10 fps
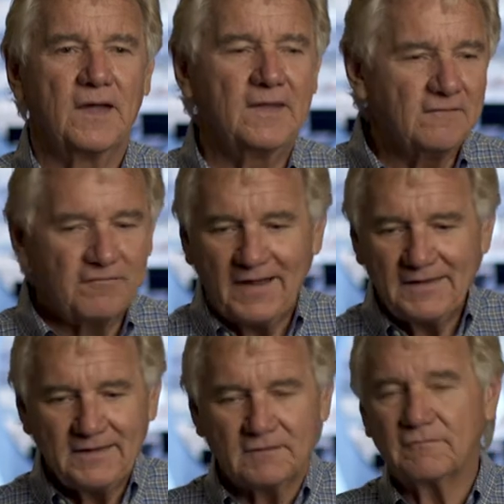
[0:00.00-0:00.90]
And they
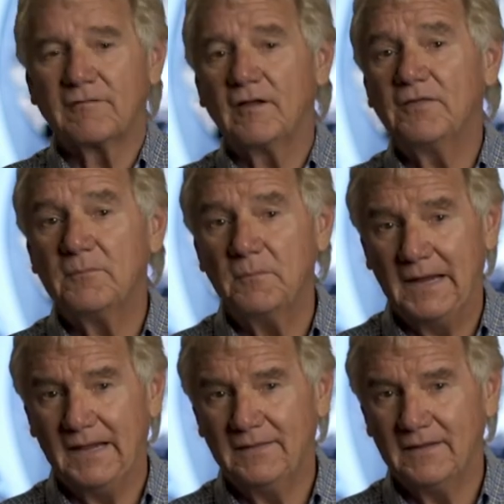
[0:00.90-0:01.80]
finally confront the
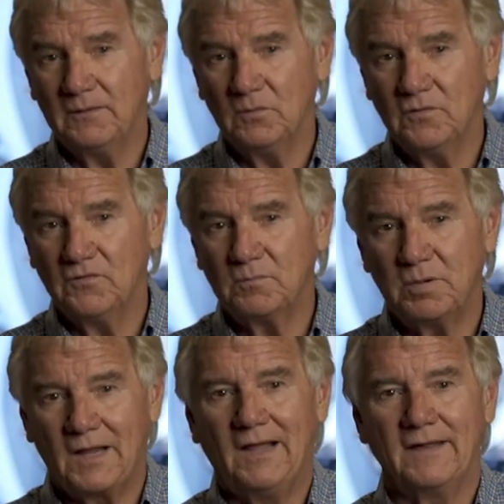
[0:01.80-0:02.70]
man that was
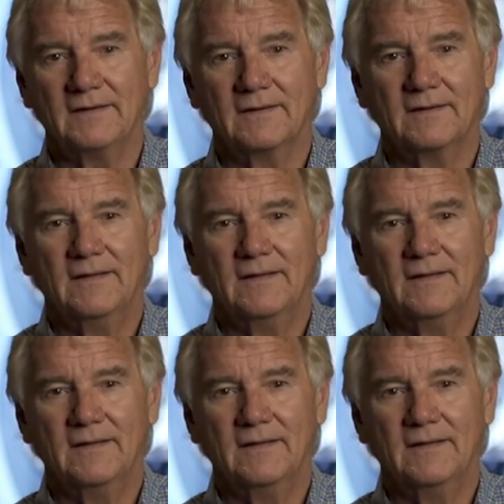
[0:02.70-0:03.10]
blind.